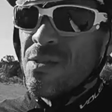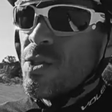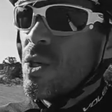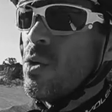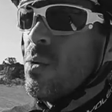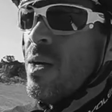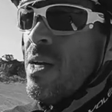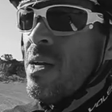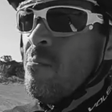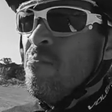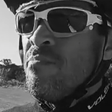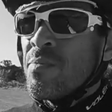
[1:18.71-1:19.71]
So,
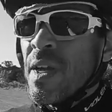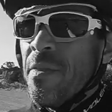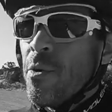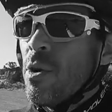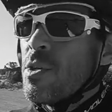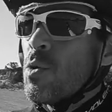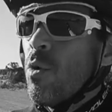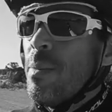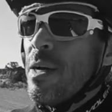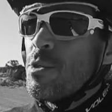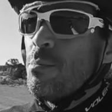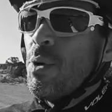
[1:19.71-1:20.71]
and they're also
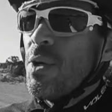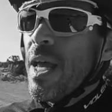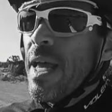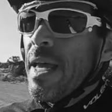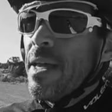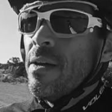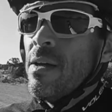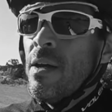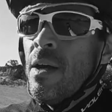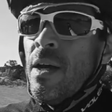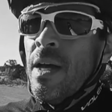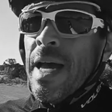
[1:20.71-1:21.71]
about to put an
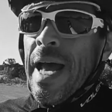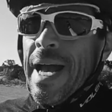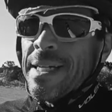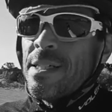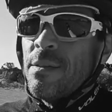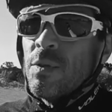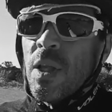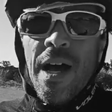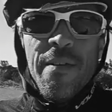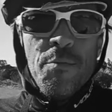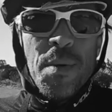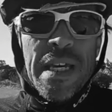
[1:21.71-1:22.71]
active
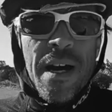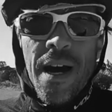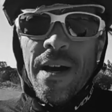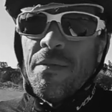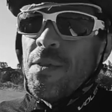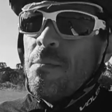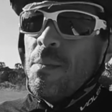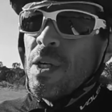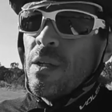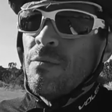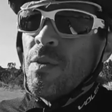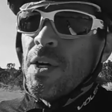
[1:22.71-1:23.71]
live beehive in the
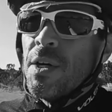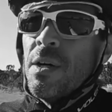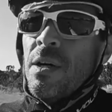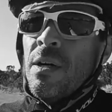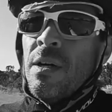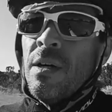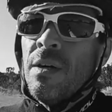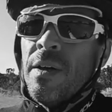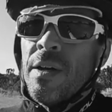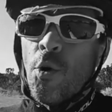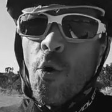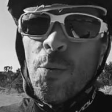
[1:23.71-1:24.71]
middle of their
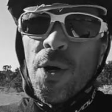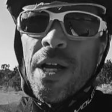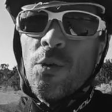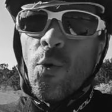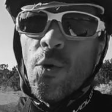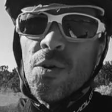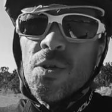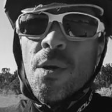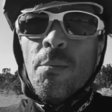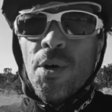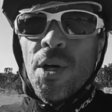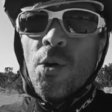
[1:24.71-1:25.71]
corporate headquarters.
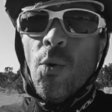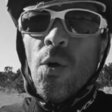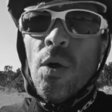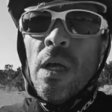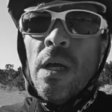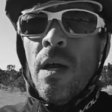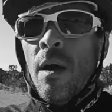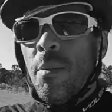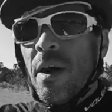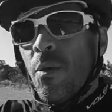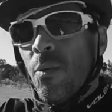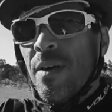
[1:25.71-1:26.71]
Pretty cool.
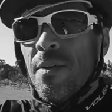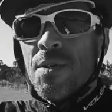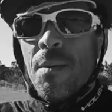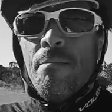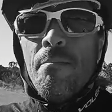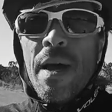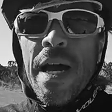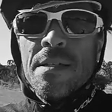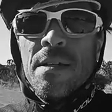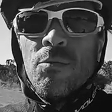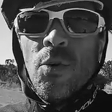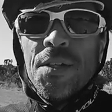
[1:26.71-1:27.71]
By the way, there's a
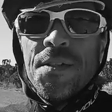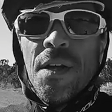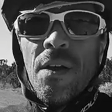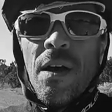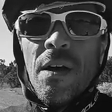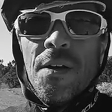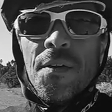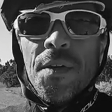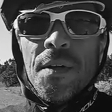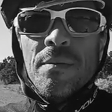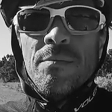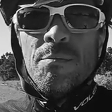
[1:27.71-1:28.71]
massive red-tailed hawk on
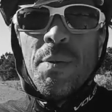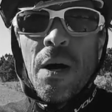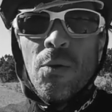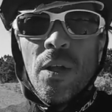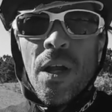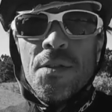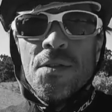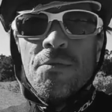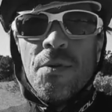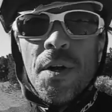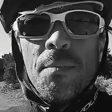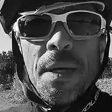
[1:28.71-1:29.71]
the power lines in
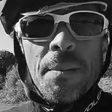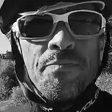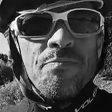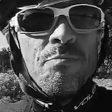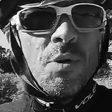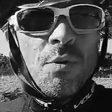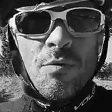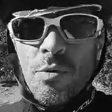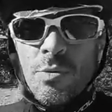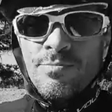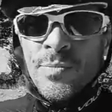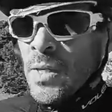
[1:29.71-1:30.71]
front of me. Beautiful.